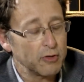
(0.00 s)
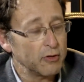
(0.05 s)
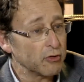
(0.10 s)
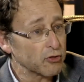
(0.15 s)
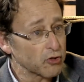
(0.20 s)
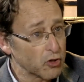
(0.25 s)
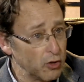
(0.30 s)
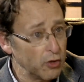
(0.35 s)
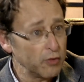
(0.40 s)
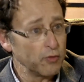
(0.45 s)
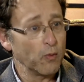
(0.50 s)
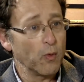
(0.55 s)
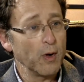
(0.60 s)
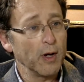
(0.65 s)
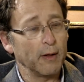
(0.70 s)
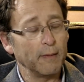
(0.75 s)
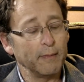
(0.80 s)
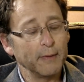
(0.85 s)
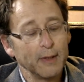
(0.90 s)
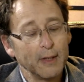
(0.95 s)
there's
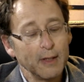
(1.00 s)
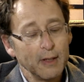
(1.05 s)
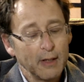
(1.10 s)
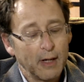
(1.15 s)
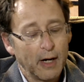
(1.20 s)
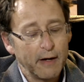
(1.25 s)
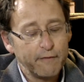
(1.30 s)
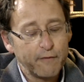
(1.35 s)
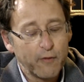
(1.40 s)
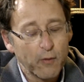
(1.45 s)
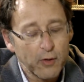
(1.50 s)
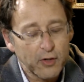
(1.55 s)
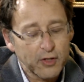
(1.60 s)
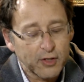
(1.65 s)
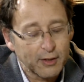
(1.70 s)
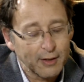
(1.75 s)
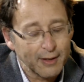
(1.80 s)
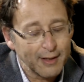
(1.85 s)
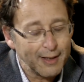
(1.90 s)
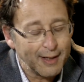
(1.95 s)
goodwill. Yeah.
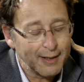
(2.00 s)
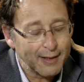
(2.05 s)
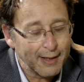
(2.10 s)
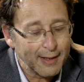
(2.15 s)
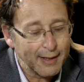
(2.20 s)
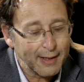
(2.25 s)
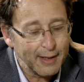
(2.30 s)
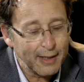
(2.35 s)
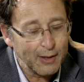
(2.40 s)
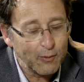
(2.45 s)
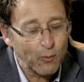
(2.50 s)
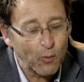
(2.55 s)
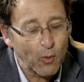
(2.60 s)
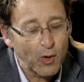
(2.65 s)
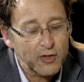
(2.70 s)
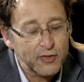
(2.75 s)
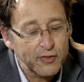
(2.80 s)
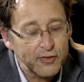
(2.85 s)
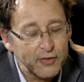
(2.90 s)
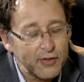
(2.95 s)
Unfortunately, uh, it
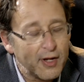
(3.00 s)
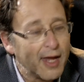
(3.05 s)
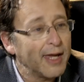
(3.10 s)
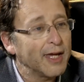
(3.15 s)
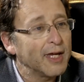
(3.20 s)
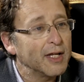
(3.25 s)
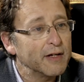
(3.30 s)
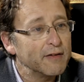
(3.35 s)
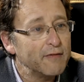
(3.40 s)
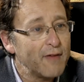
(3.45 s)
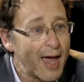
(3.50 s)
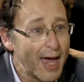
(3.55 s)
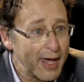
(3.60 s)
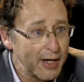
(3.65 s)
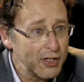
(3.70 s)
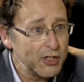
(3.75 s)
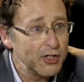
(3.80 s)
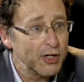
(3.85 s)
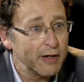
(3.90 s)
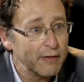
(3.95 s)
wasn't taken
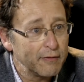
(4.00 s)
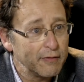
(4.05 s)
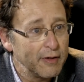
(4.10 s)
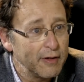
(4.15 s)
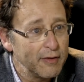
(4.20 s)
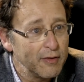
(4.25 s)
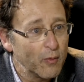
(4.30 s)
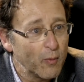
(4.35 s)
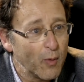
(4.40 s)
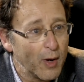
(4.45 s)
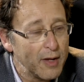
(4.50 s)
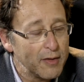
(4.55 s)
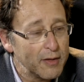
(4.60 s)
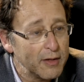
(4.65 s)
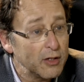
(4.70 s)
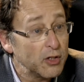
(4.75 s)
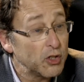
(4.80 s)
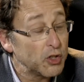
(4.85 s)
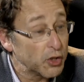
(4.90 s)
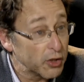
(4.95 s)
advantage of in the way
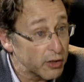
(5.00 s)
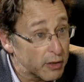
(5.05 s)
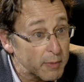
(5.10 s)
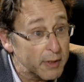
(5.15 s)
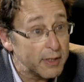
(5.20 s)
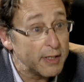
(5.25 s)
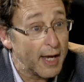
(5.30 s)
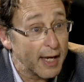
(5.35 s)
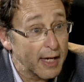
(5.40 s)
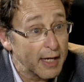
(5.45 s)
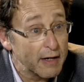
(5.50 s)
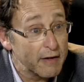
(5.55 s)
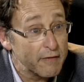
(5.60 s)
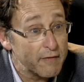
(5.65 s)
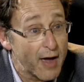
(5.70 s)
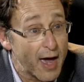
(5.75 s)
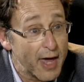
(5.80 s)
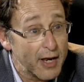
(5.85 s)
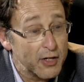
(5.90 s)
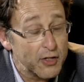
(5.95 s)
that it should have been taken
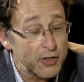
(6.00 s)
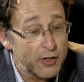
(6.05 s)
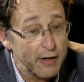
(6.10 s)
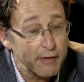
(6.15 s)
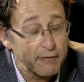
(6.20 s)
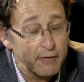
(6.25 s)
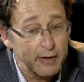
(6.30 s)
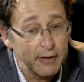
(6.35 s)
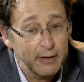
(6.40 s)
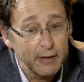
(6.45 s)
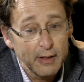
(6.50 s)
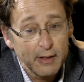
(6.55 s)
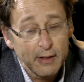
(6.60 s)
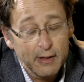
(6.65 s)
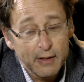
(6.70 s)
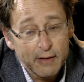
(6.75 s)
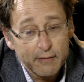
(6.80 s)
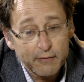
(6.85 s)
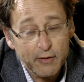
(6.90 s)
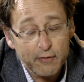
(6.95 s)
advantage of, and
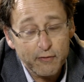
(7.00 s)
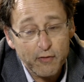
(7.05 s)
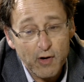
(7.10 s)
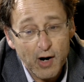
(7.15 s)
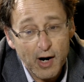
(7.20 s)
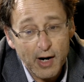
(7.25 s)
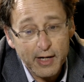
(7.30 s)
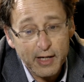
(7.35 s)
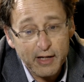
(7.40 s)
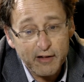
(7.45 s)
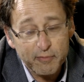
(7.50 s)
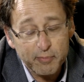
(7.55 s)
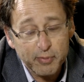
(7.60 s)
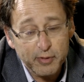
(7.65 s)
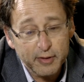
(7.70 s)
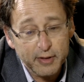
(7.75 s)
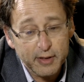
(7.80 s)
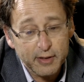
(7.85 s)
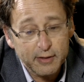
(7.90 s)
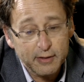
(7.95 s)
for a variety of
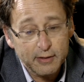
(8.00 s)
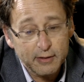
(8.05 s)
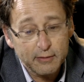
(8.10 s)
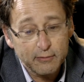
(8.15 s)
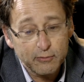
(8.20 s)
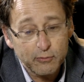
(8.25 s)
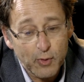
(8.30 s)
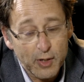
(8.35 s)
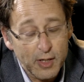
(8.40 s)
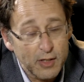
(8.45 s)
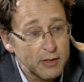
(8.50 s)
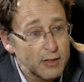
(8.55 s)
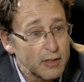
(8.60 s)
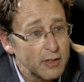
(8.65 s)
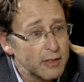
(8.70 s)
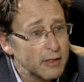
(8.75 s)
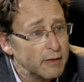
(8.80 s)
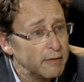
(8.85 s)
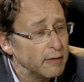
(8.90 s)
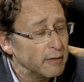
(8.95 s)
political
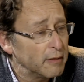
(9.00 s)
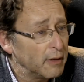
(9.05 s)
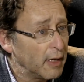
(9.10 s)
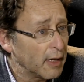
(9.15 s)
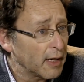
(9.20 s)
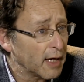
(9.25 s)
reasons and